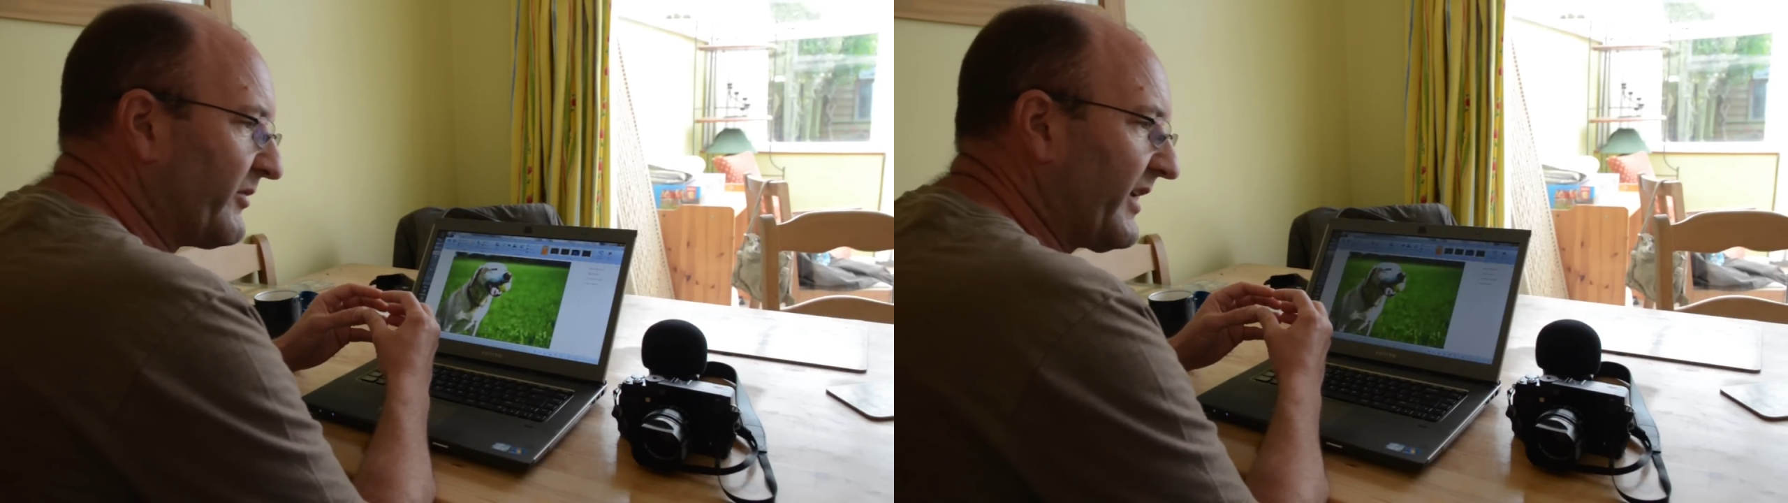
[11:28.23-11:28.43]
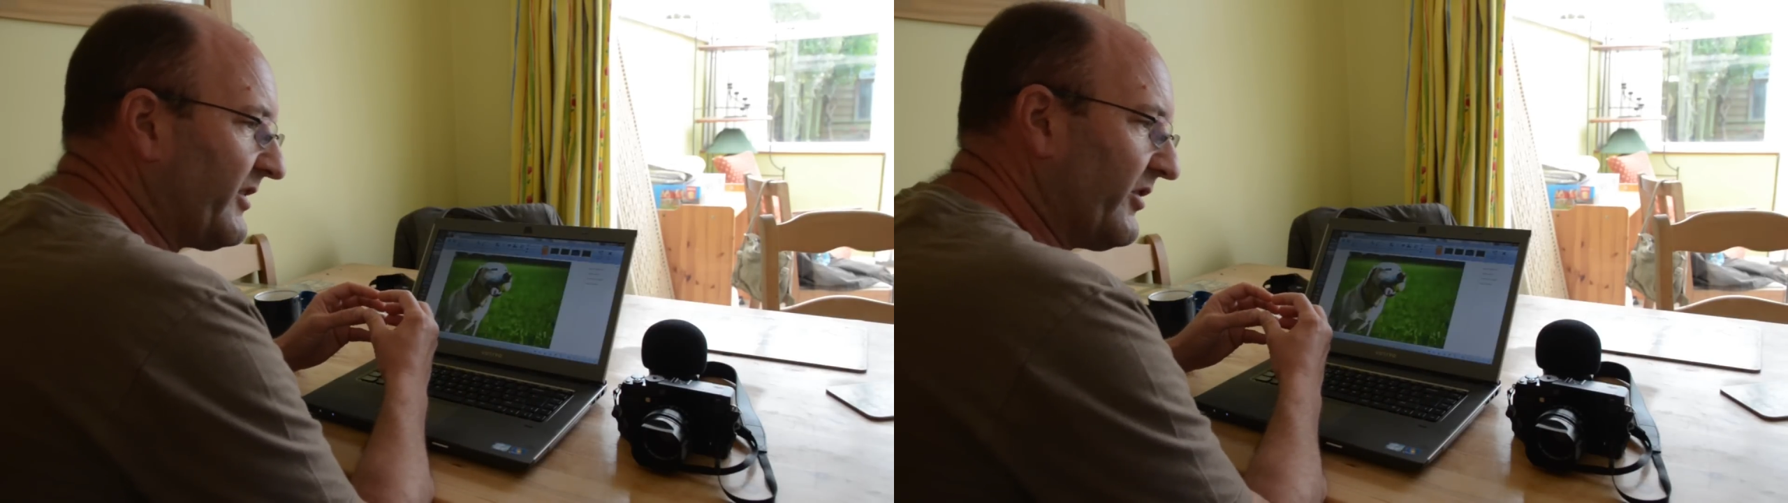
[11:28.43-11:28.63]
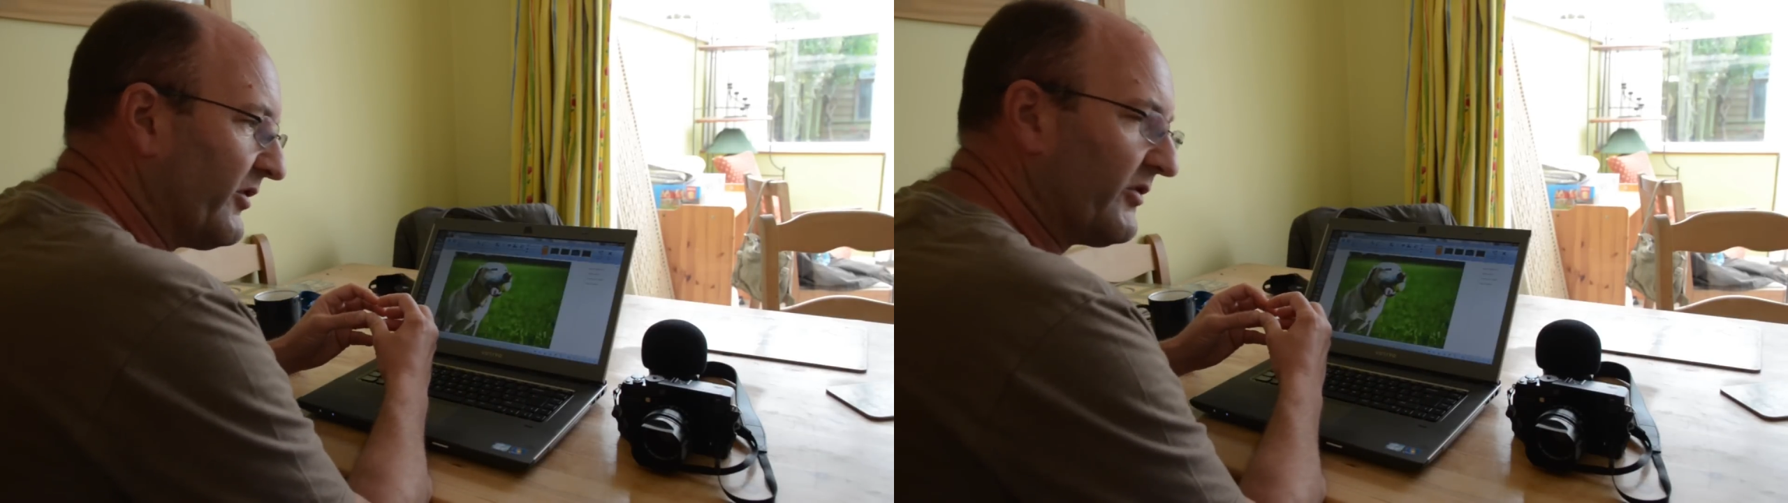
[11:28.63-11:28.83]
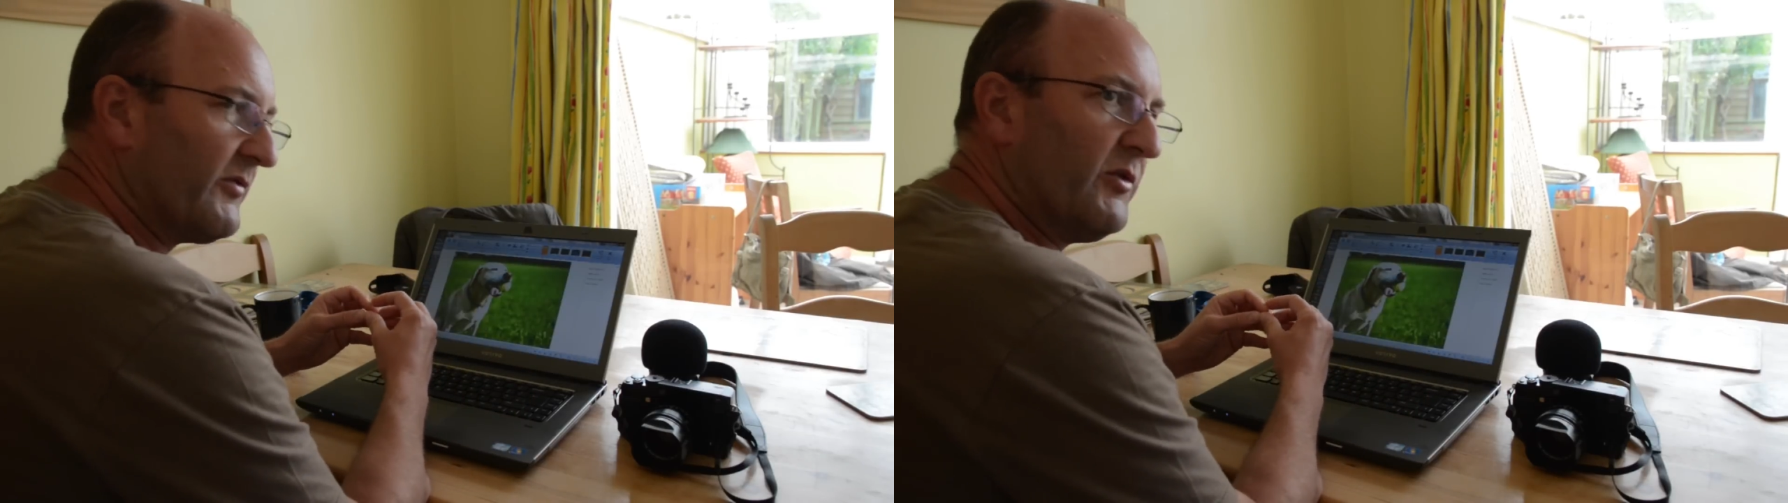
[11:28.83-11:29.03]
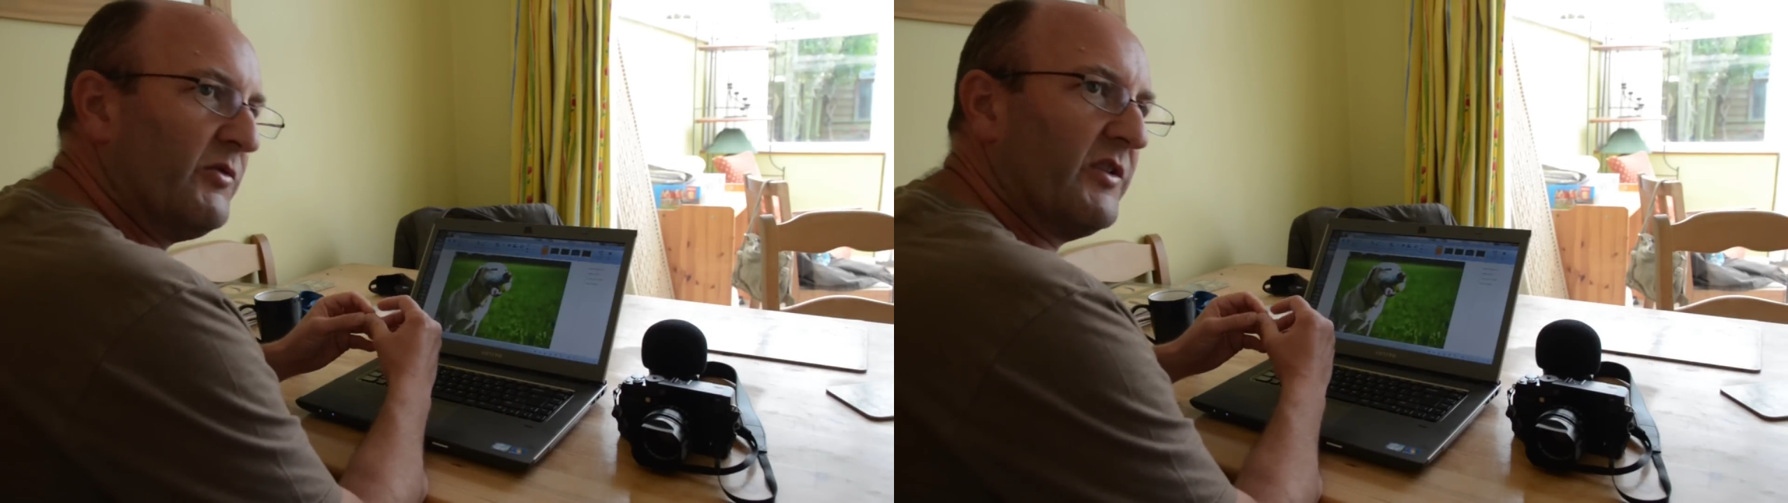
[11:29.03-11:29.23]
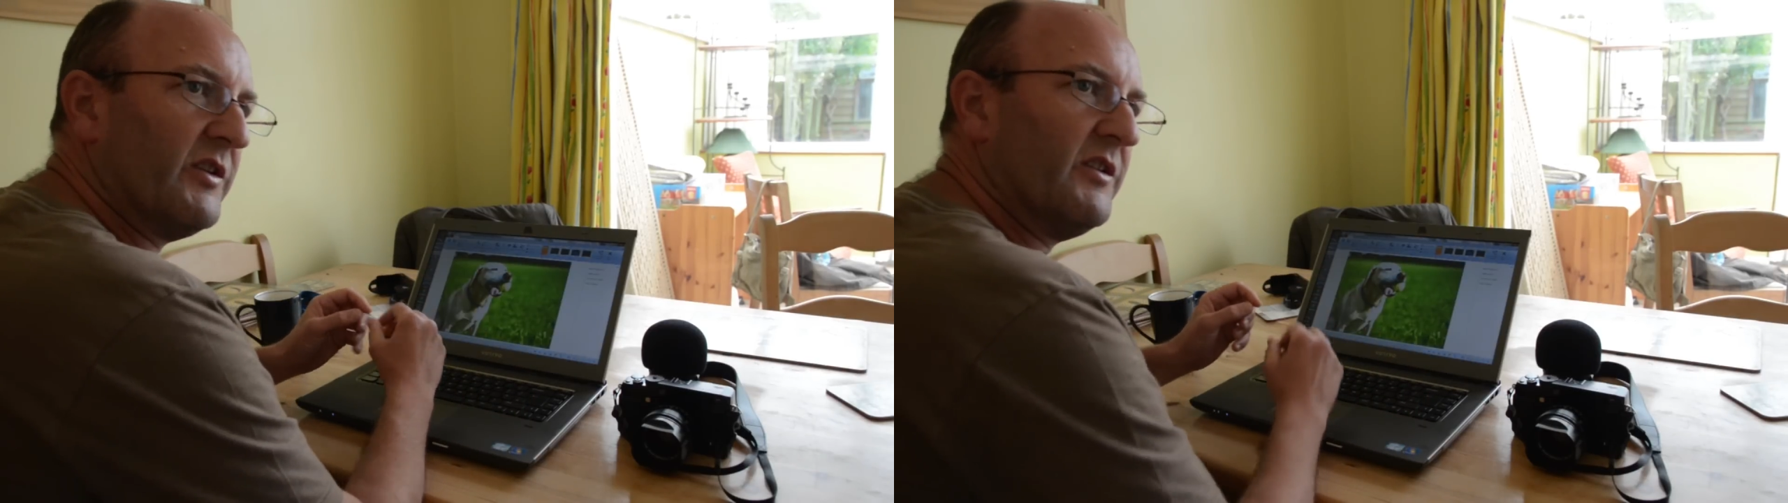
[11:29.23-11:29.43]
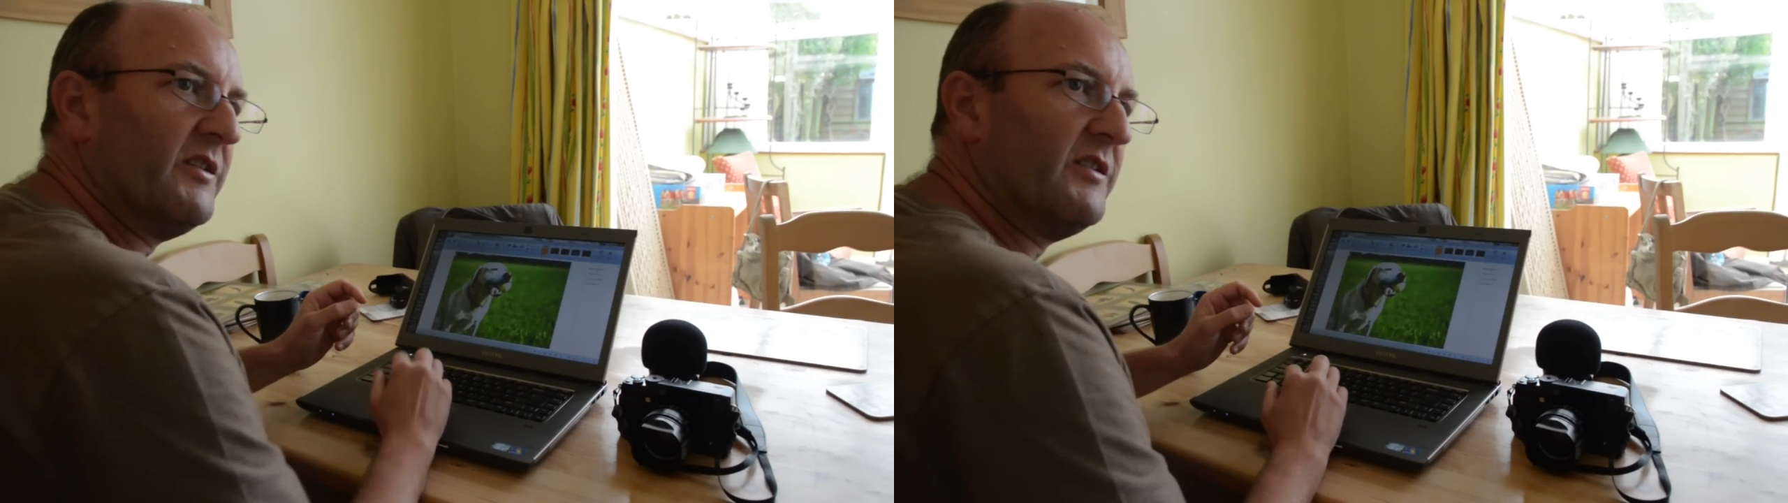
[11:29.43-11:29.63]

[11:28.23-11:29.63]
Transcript: ten years of using a,